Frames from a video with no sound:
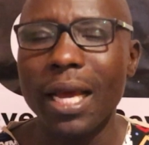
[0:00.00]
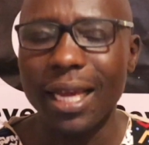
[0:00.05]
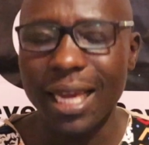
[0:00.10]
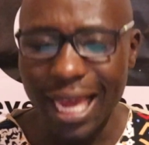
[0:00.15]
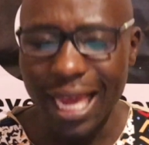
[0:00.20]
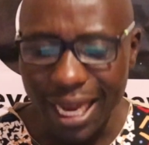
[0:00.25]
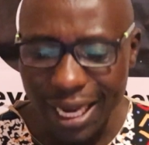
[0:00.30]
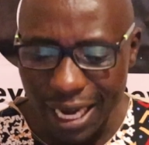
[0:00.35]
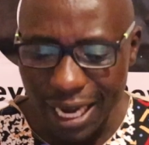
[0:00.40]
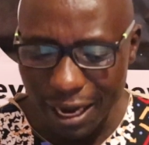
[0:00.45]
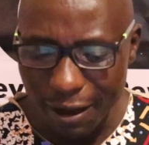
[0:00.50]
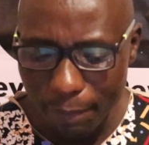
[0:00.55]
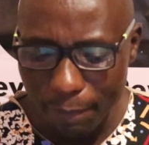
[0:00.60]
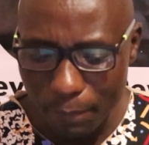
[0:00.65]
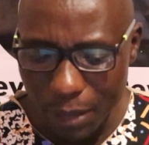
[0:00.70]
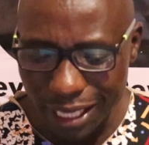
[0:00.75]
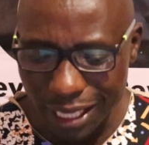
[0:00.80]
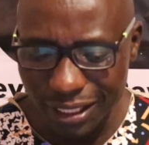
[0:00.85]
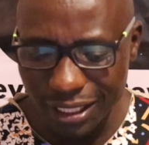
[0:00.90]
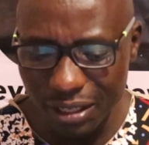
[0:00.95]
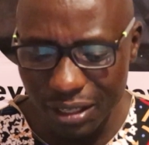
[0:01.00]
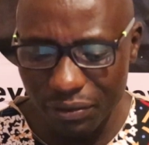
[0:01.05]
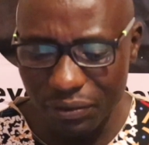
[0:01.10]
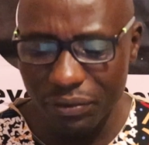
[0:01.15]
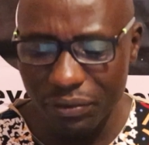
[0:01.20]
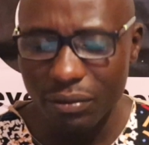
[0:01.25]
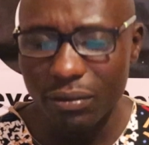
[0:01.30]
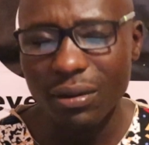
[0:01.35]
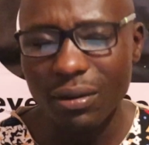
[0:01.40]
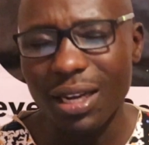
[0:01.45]
Kega as
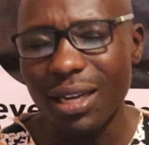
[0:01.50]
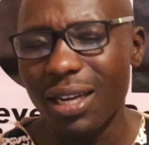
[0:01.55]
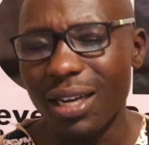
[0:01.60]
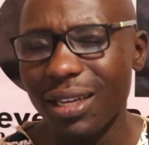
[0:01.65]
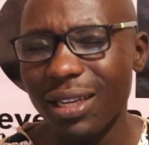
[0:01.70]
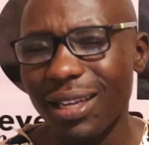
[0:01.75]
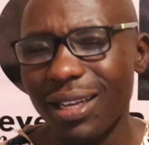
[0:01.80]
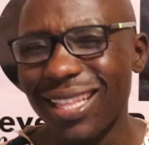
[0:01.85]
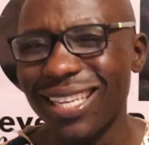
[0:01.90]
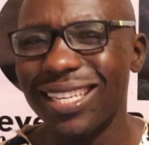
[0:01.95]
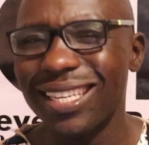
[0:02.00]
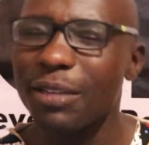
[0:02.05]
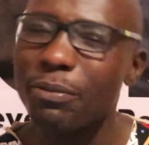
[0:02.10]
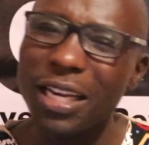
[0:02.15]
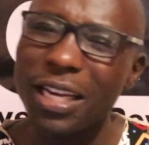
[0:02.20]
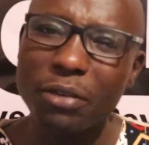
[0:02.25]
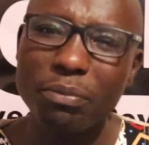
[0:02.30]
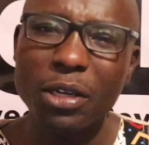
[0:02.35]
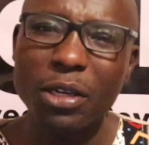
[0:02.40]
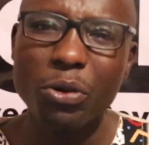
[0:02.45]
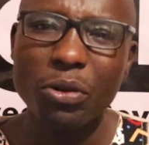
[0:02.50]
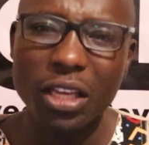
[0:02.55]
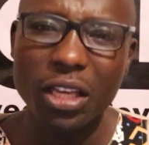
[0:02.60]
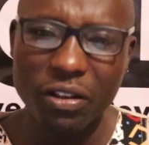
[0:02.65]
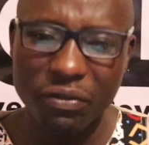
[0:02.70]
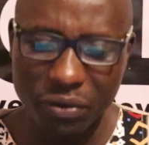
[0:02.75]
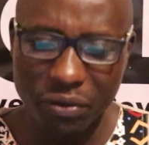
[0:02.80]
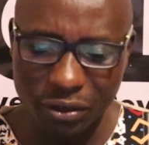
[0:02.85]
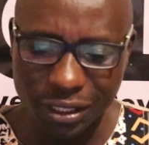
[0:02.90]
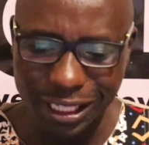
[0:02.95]
if that he might be
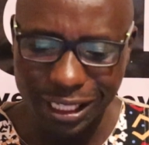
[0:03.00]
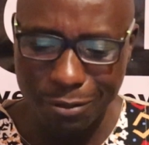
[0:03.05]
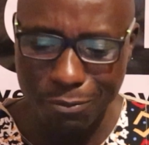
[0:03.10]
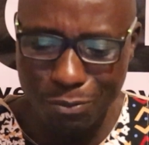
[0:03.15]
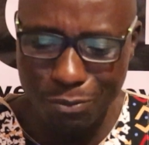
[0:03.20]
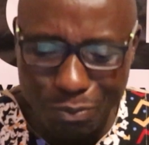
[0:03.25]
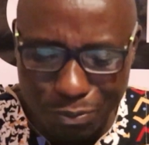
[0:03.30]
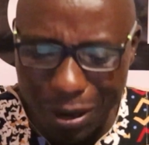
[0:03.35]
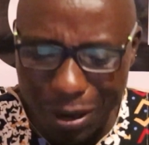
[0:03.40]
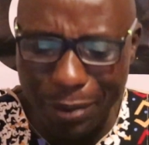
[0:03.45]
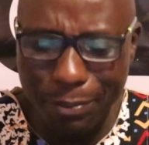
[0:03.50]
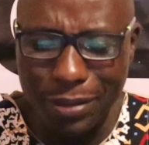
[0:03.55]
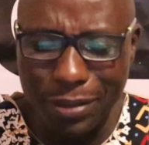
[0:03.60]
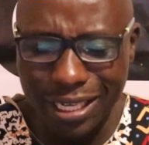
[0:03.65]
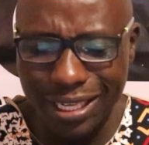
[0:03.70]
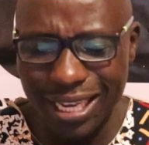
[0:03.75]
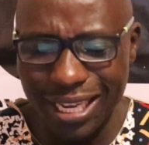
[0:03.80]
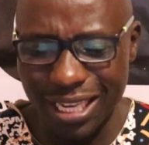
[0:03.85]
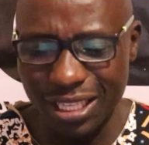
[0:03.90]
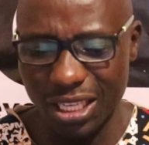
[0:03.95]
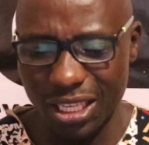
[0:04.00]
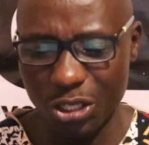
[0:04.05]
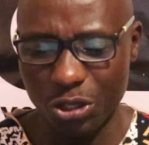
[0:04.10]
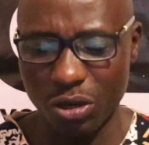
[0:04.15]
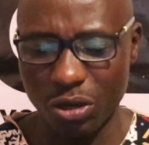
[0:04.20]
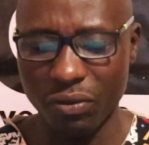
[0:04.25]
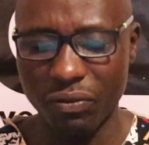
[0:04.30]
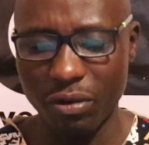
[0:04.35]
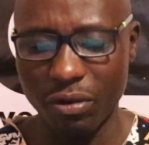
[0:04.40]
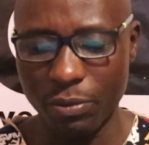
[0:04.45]
looking for some public
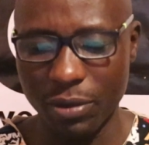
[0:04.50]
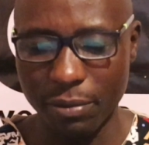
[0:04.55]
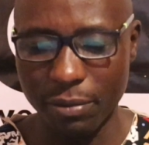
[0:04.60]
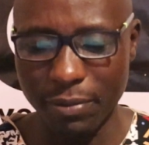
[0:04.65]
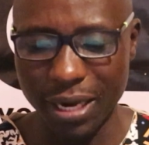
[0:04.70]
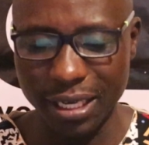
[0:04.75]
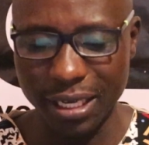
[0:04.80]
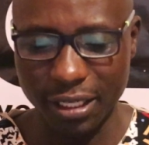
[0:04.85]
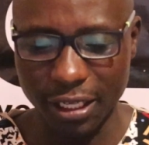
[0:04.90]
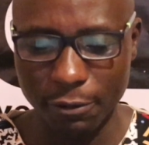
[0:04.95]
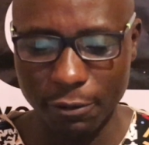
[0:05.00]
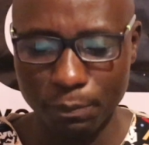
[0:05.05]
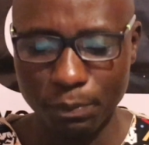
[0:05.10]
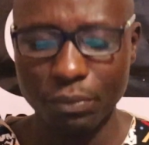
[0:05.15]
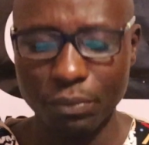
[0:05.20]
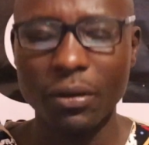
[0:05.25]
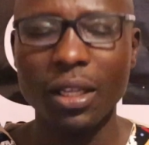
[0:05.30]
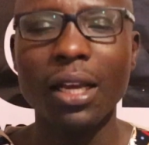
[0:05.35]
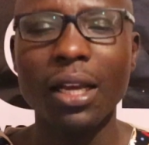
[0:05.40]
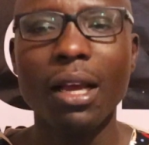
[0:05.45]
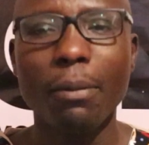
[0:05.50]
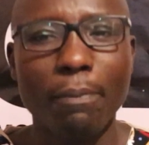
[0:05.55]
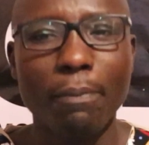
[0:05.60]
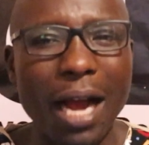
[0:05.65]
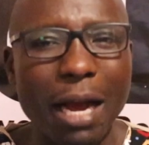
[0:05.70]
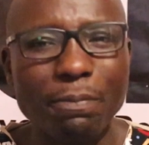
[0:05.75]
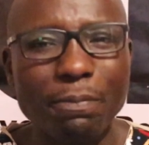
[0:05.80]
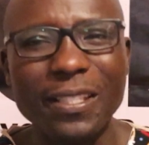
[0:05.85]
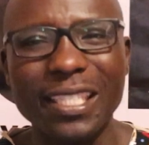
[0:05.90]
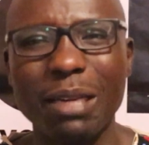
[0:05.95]
ejection from the party,
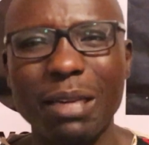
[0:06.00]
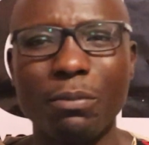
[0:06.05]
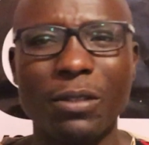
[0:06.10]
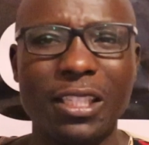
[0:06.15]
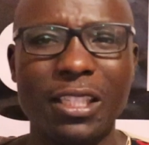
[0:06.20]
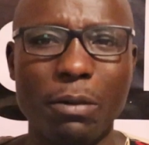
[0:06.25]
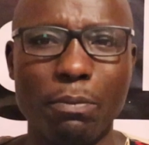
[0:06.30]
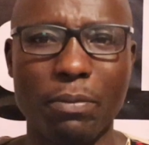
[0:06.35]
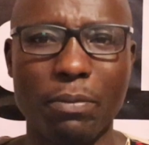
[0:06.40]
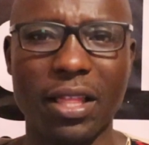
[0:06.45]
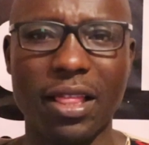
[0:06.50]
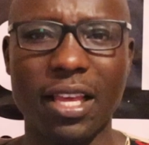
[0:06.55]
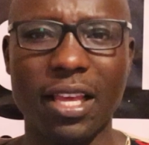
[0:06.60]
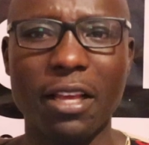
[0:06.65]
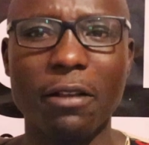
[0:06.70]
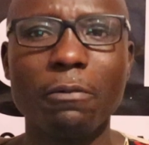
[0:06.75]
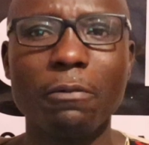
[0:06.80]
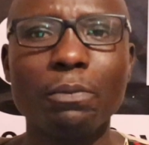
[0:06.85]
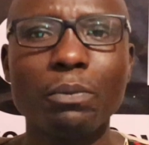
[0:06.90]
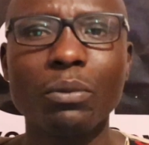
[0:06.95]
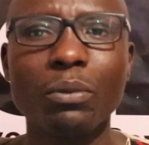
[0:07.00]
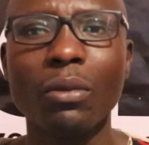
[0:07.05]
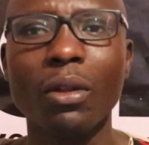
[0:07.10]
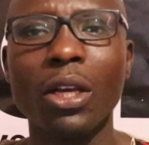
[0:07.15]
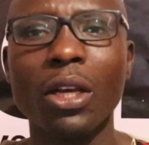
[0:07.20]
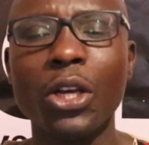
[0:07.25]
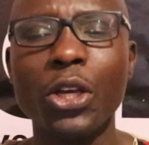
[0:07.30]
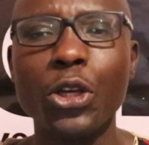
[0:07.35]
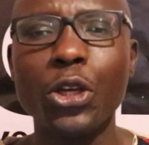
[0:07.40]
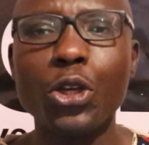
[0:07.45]
perhaps some sympathy.
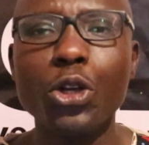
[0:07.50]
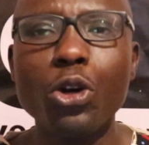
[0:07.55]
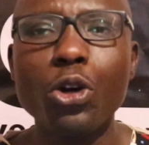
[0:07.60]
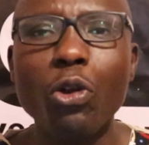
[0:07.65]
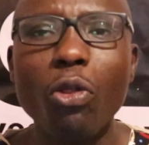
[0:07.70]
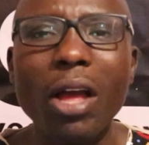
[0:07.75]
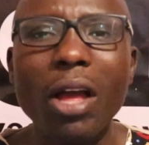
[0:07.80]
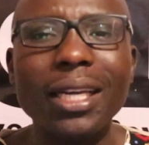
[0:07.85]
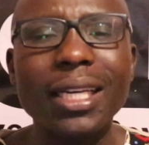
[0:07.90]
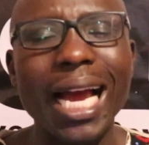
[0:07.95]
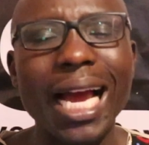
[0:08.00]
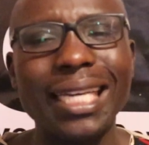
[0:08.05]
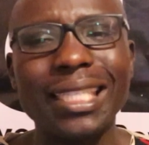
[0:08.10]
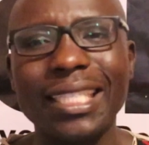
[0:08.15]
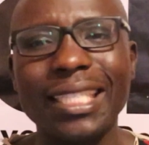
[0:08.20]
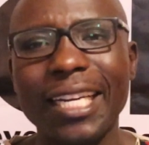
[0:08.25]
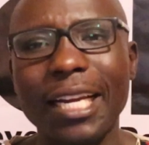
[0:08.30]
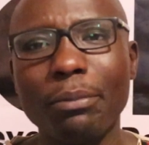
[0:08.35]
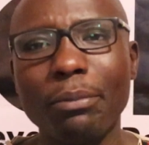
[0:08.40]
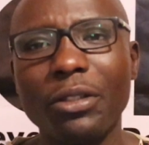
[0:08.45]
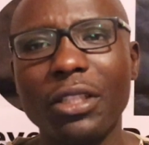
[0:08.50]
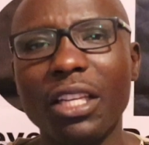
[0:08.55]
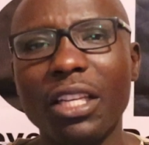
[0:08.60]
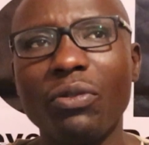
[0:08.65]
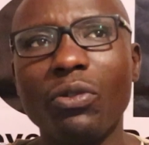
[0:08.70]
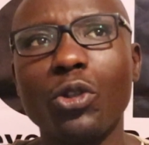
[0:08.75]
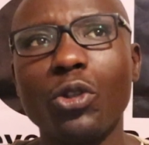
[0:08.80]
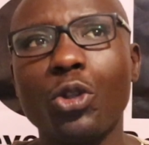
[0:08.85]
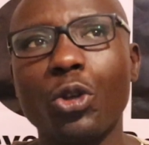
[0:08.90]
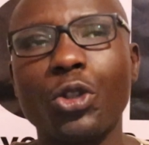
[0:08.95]
You know, that attempt
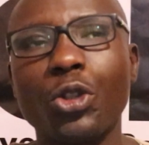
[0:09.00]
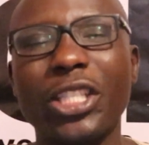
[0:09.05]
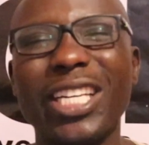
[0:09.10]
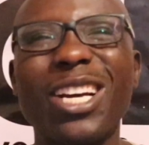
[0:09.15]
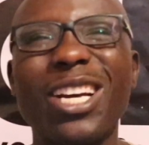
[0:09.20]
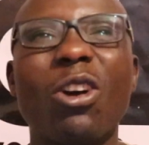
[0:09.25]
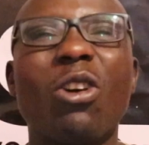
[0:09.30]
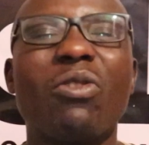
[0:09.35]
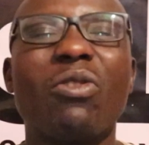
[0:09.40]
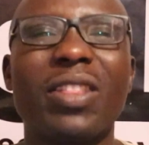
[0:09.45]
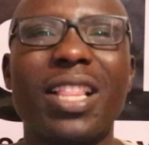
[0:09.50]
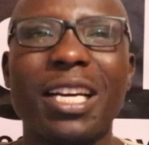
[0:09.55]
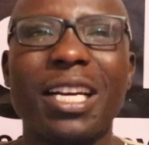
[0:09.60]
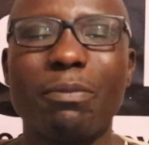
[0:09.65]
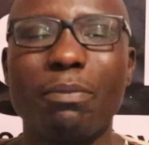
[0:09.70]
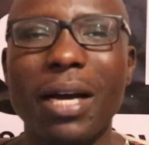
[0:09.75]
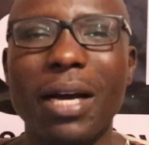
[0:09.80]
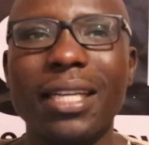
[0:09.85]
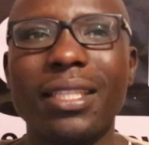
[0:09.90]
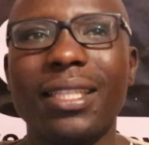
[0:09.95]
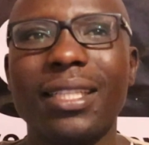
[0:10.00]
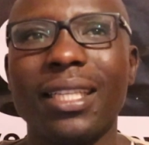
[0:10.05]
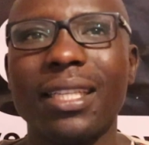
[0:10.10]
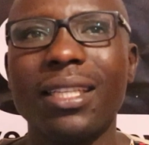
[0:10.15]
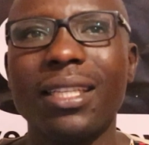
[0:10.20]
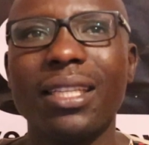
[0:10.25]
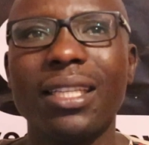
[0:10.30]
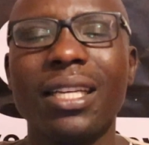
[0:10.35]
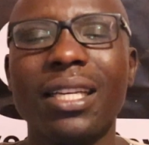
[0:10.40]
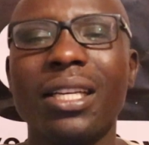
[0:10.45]
even to take over that
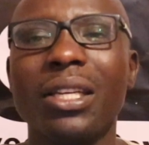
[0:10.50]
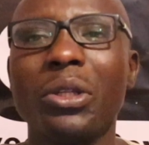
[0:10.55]
party,